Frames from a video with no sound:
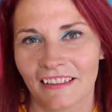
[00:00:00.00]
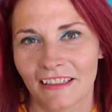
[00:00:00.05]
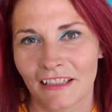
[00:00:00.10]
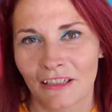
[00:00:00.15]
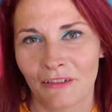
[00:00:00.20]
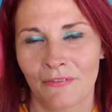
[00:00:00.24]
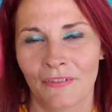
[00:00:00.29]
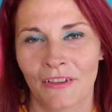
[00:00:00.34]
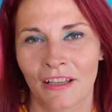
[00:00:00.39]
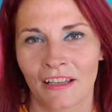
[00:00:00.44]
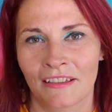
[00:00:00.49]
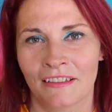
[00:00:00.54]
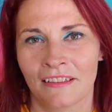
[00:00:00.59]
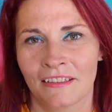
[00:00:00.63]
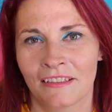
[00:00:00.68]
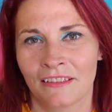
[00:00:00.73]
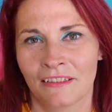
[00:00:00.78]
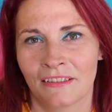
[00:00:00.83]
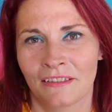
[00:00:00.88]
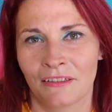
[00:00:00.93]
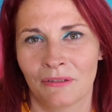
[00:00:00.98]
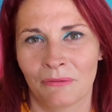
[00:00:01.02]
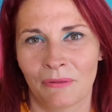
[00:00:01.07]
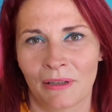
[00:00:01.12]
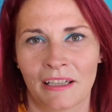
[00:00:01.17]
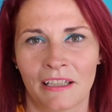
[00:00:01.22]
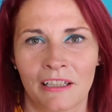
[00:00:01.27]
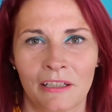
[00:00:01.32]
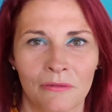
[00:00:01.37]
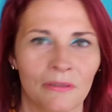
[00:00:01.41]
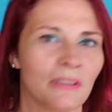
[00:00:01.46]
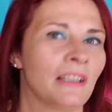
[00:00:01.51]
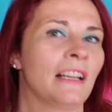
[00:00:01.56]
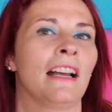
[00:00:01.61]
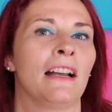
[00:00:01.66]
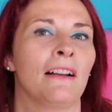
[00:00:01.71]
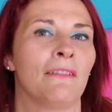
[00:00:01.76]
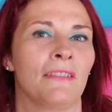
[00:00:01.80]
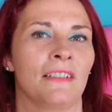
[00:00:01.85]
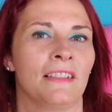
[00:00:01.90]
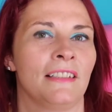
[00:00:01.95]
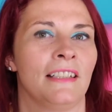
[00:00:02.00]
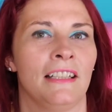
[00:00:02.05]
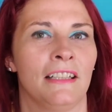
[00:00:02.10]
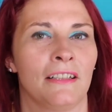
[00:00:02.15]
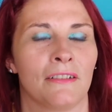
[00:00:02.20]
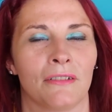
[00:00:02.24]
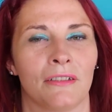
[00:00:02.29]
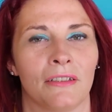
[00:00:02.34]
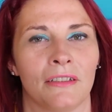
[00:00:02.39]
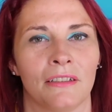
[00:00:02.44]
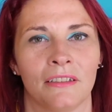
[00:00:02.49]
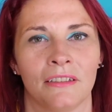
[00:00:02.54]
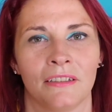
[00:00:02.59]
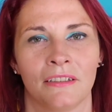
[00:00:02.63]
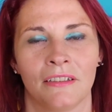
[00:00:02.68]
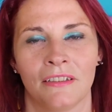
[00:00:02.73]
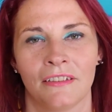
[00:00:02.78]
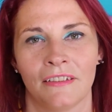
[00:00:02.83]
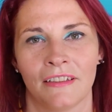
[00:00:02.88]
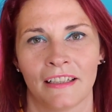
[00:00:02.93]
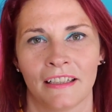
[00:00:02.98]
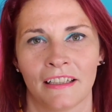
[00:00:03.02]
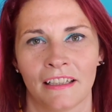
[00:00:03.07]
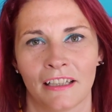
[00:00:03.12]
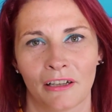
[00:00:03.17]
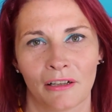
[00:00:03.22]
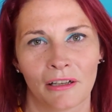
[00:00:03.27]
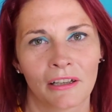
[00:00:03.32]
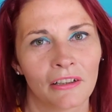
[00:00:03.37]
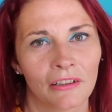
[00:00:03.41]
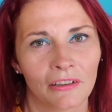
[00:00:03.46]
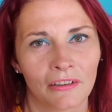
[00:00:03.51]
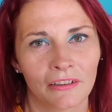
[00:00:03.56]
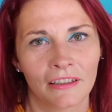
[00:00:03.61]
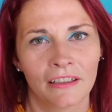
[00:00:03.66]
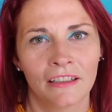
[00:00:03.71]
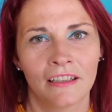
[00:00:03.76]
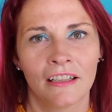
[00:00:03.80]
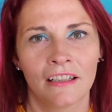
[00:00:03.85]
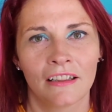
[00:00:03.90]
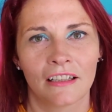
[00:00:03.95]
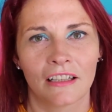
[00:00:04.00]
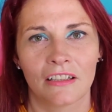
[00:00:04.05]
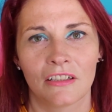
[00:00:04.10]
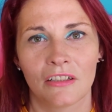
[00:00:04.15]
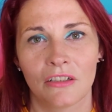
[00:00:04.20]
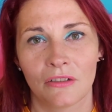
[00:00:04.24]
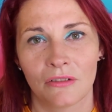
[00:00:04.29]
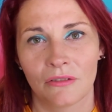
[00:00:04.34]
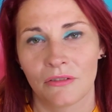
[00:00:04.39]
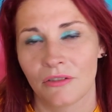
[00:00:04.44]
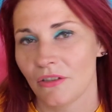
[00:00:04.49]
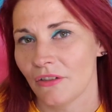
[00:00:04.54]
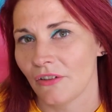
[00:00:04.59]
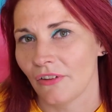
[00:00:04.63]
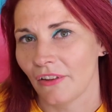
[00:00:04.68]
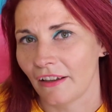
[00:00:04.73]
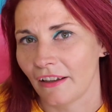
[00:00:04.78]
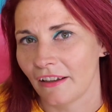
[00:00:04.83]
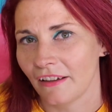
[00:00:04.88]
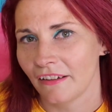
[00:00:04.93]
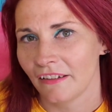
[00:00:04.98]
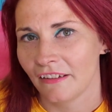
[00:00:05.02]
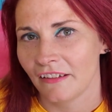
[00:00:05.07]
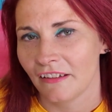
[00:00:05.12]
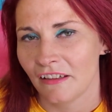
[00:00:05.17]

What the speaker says: if that's the way you want to have a secret thing going on, then you do that,